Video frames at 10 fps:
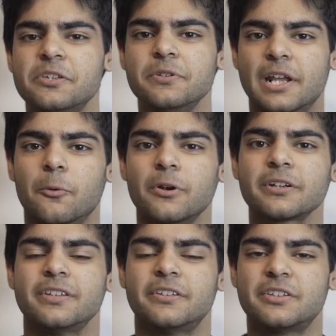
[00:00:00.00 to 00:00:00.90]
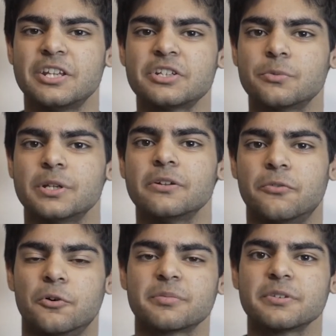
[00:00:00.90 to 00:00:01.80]
Q network to teach a
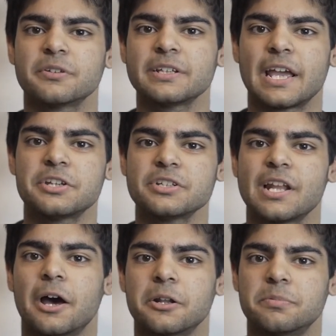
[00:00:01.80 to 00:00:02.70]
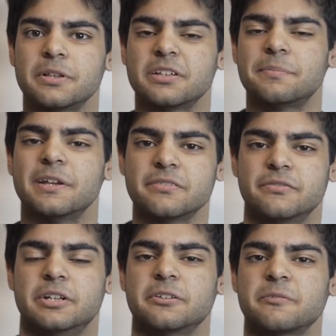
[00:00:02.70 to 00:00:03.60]
reinforcement learning agent how to play Space
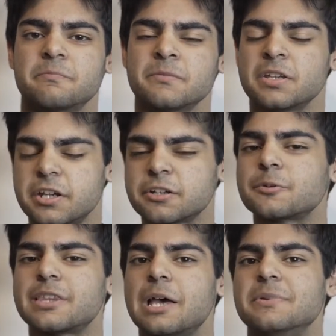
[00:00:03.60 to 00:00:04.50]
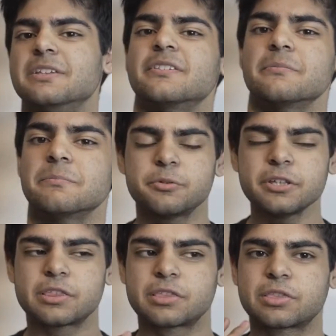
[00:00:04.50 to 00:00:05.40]
Invaders. Here's what that means. There's
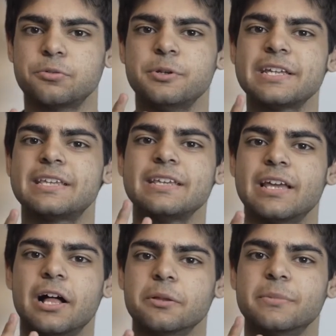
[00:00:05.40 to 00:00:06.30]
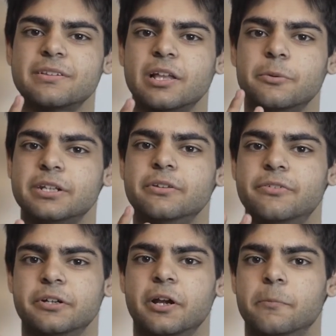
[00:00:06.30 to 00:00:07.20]
really three key elements that we need to
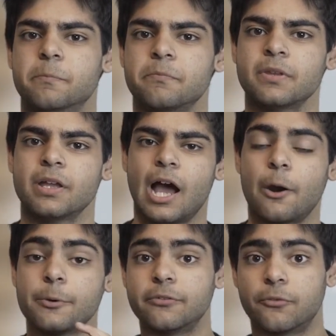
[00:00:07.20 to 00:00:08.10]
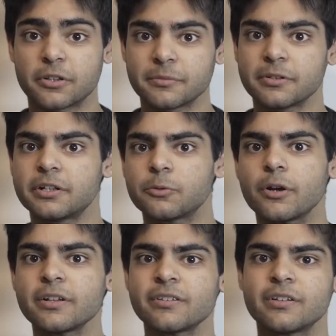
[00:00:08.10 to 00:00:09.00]
figure out. How reinforcement learning
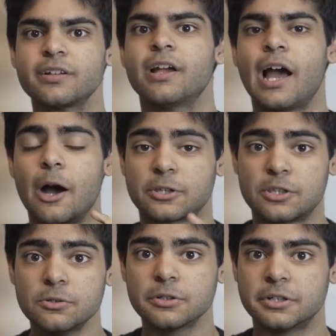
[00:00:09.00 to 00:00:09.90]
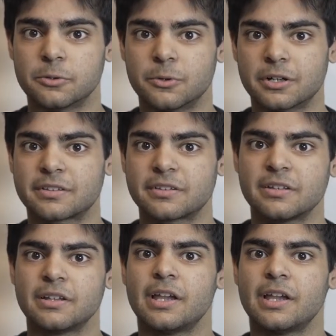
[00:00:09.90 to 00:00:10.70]
works, how Q learning works,